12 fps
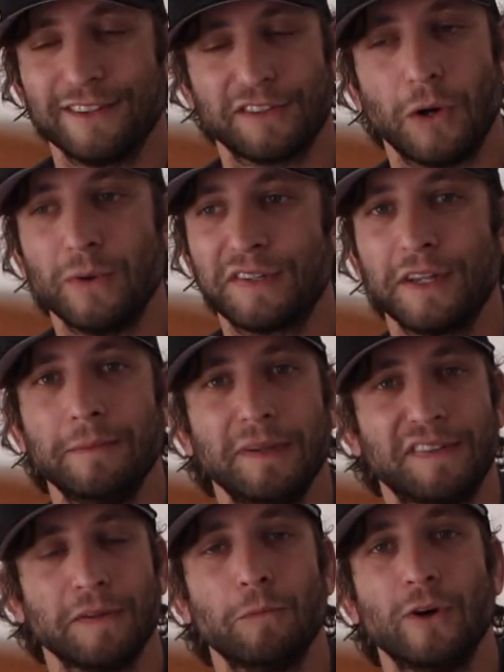There's always going to
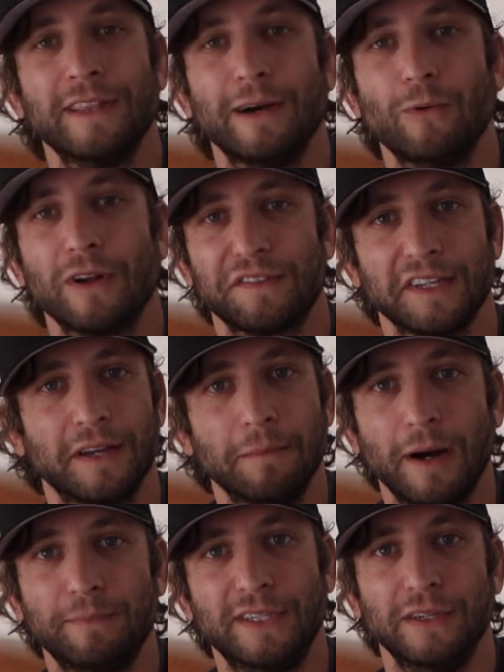be someone that wants to
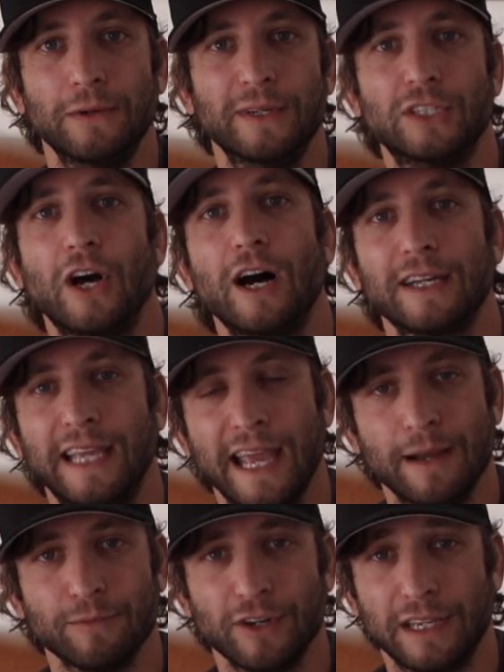come up to you and talk
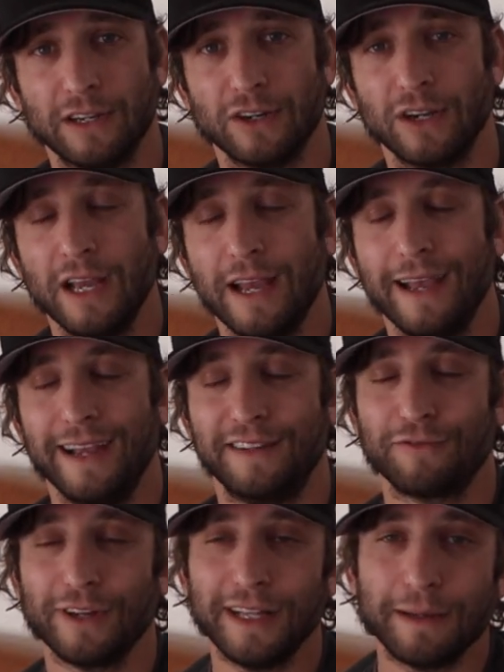camera gear.
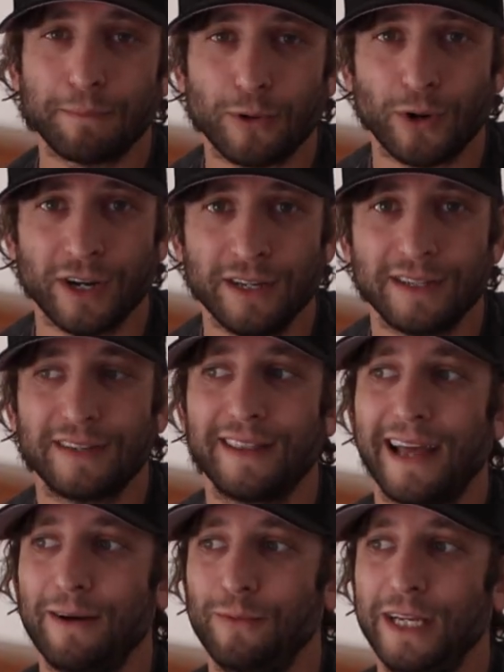It's really important
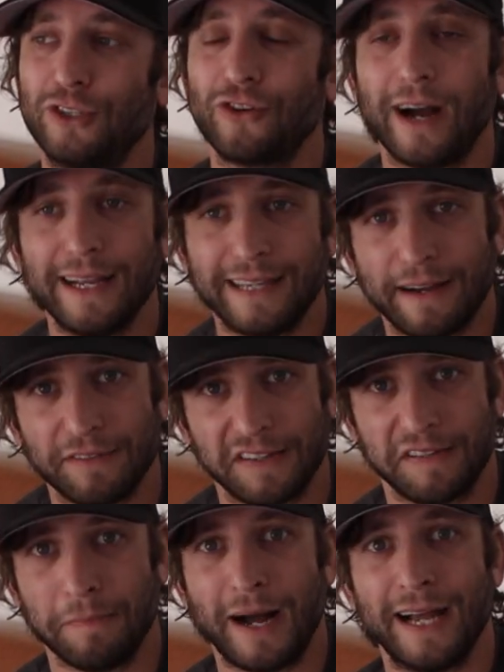that we try to have a
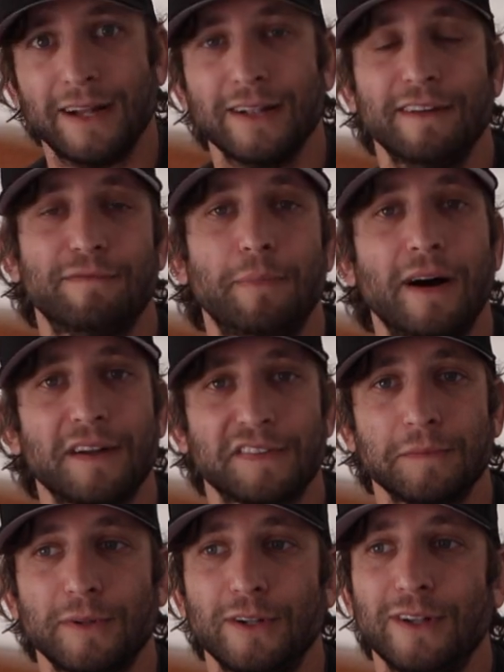smile if
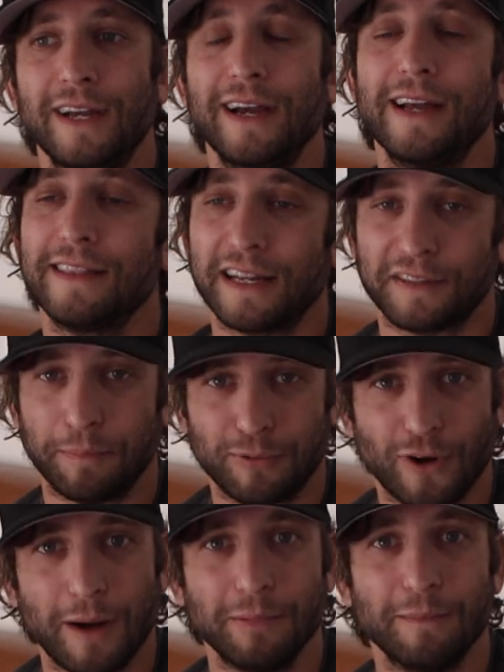possible. That's a
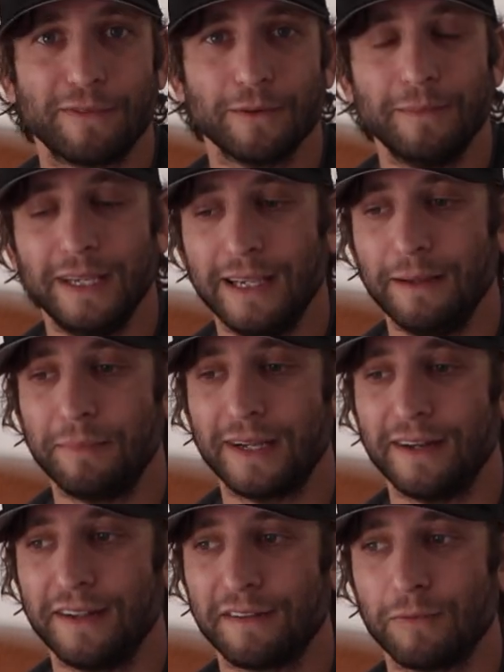problem for me
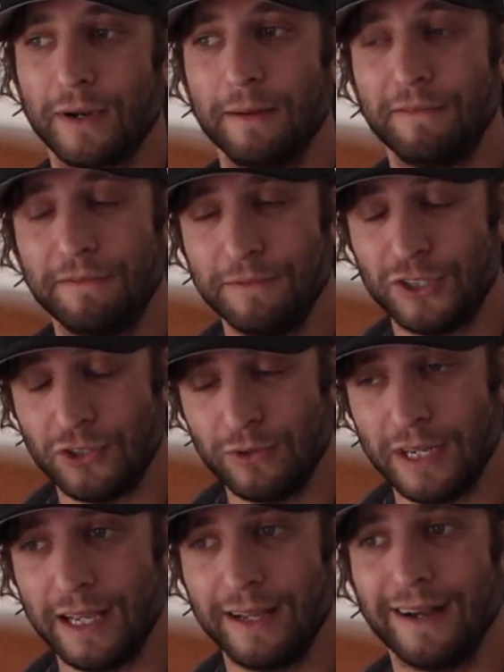because when I'm
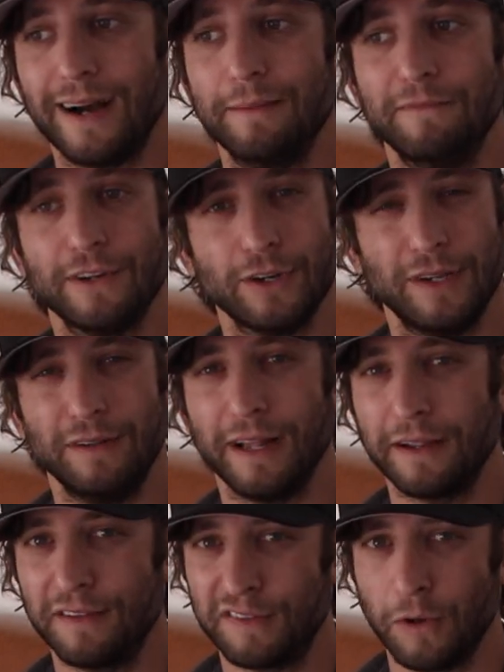shooting, I'm very
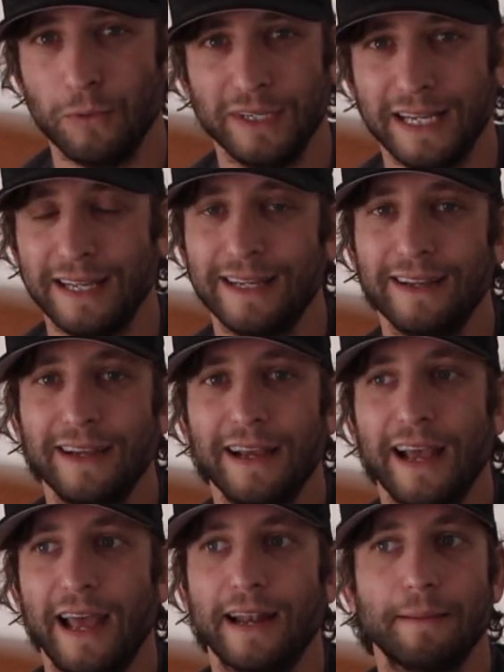like zoned in
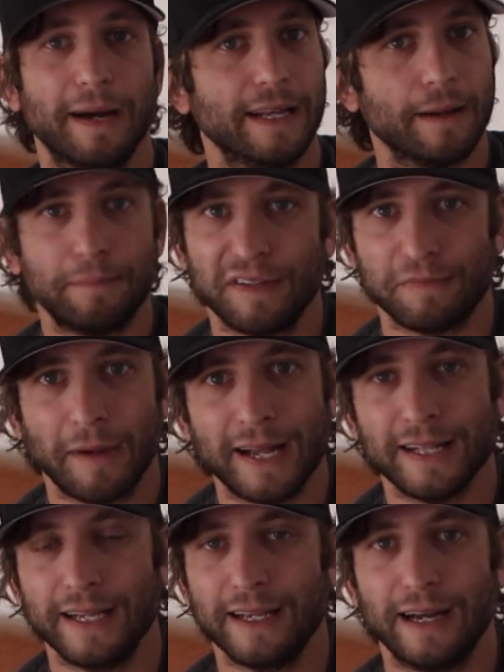and I might not be
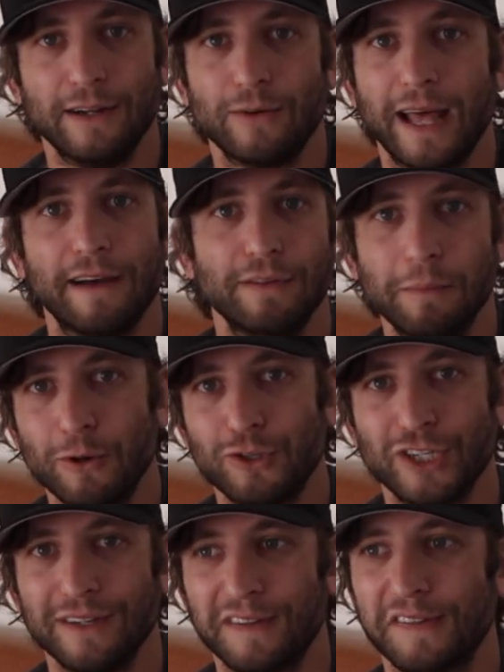smiling. I don't have
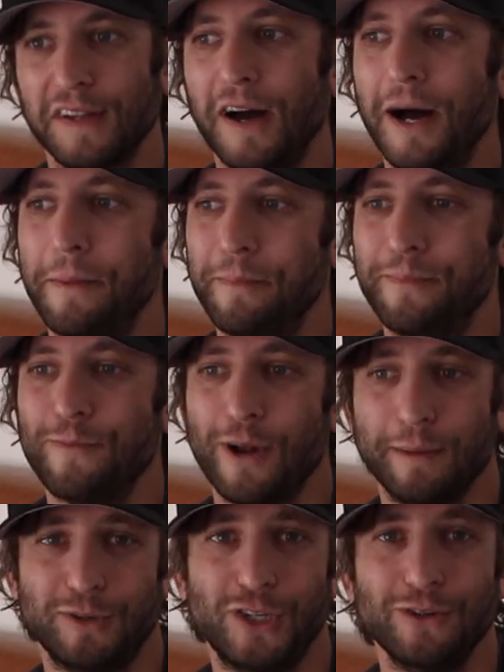emotions um,
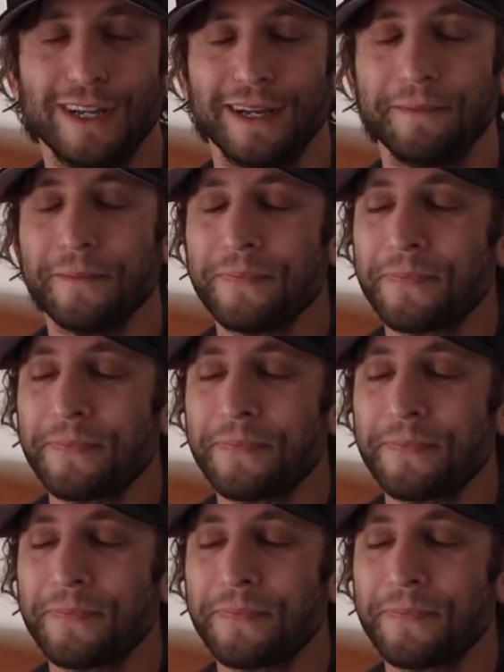when I'm shooting.